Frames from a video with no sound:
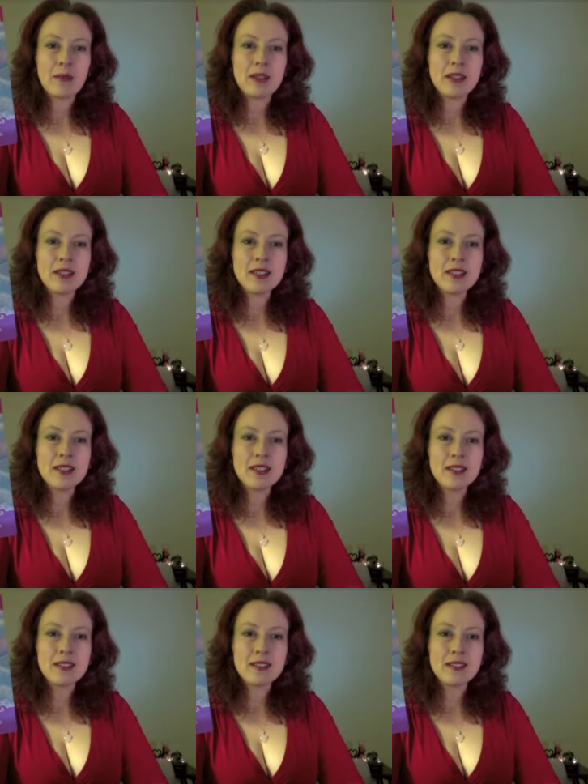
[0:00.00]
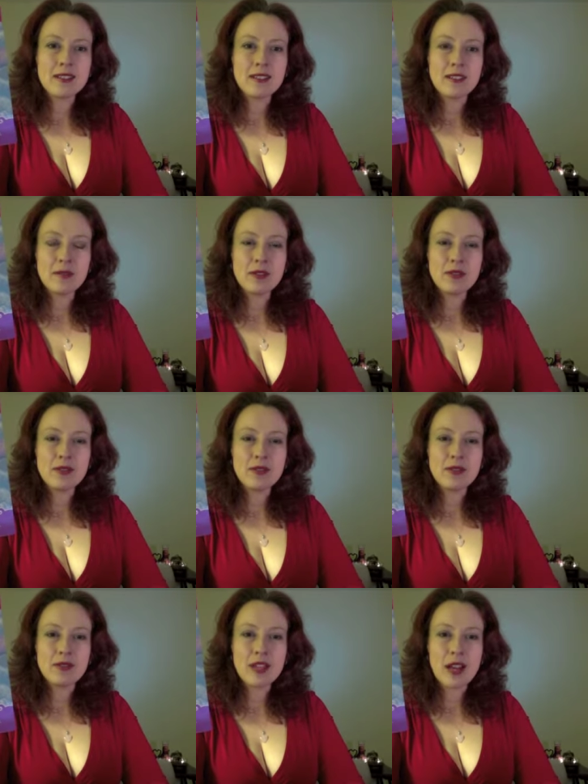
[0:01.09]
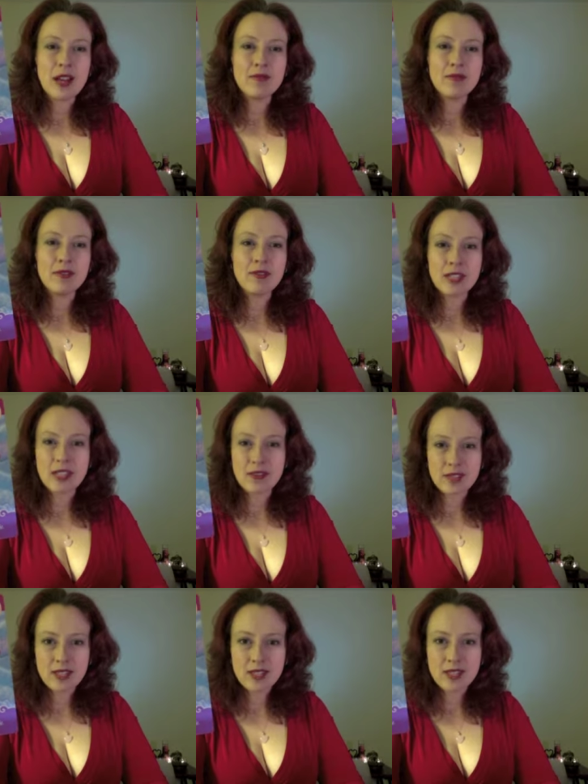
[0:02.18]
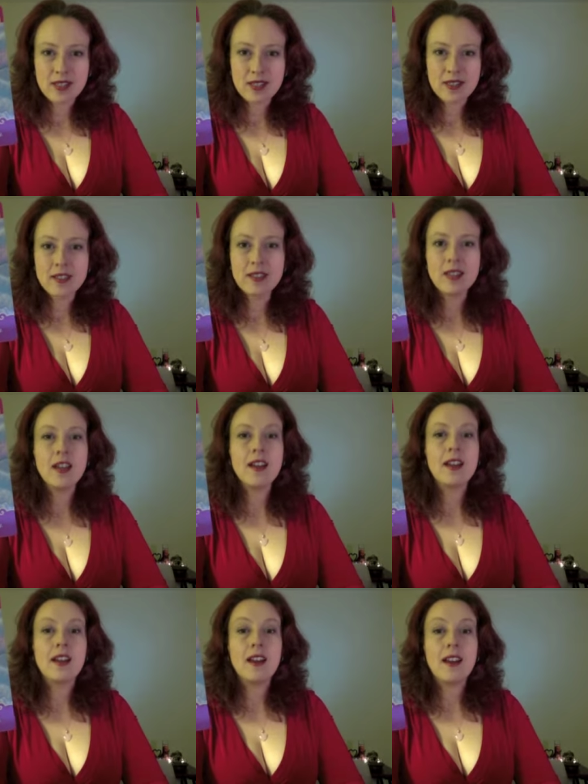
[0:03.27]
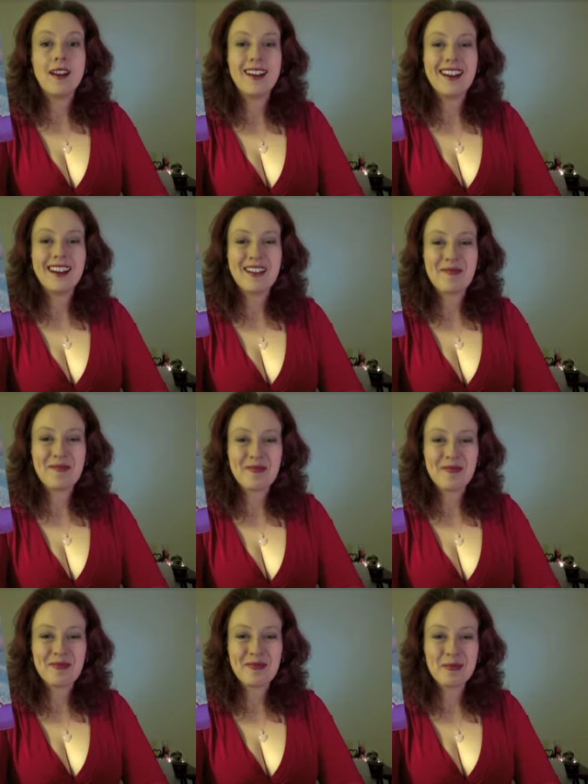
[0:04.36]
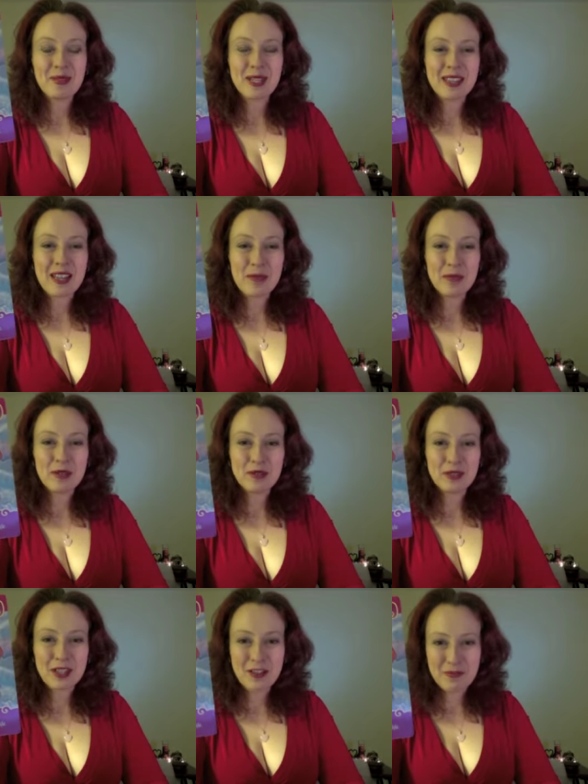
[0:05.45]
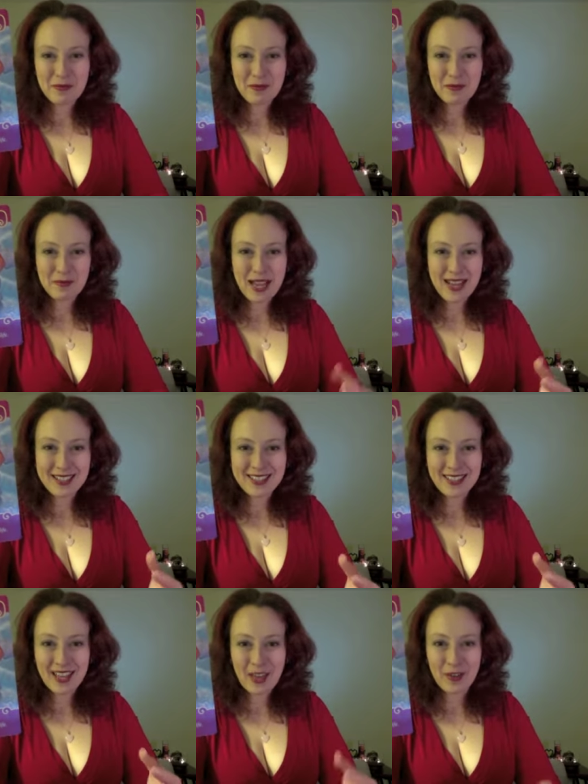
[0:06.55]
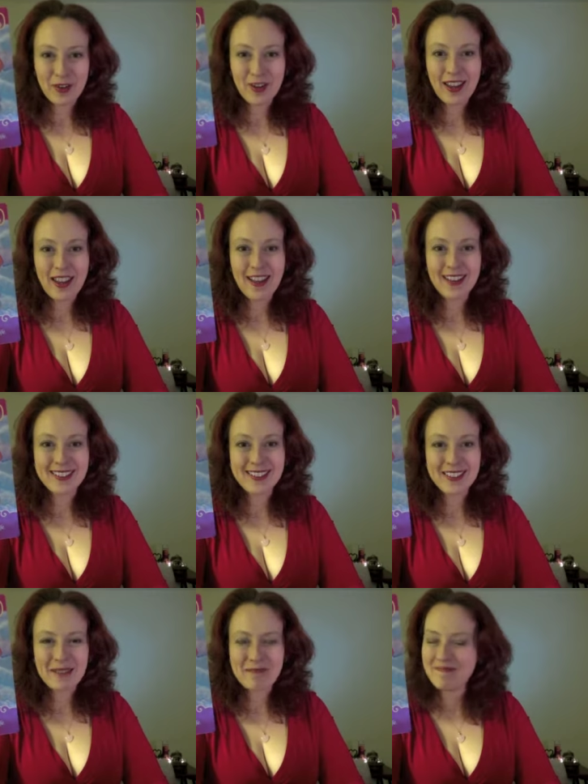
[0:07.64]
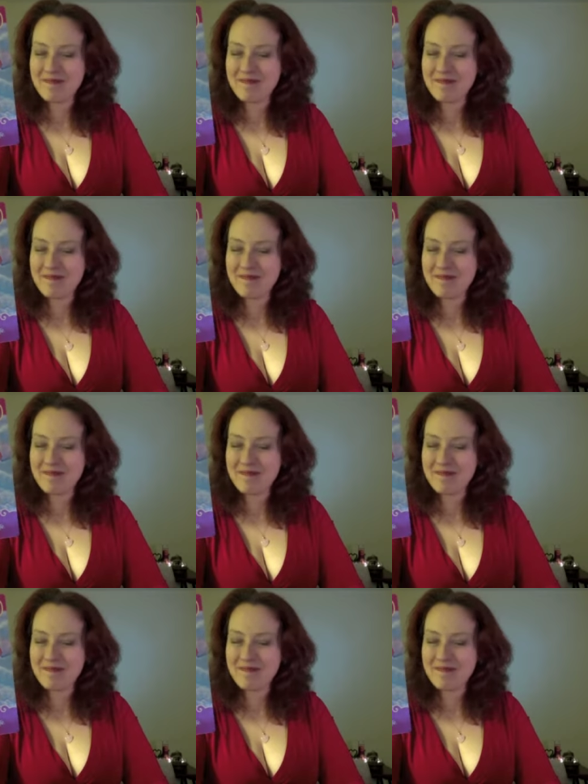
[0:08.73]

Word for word: But this is a beautiful time for forgiveness, um, bringing that beautiful love back together and um,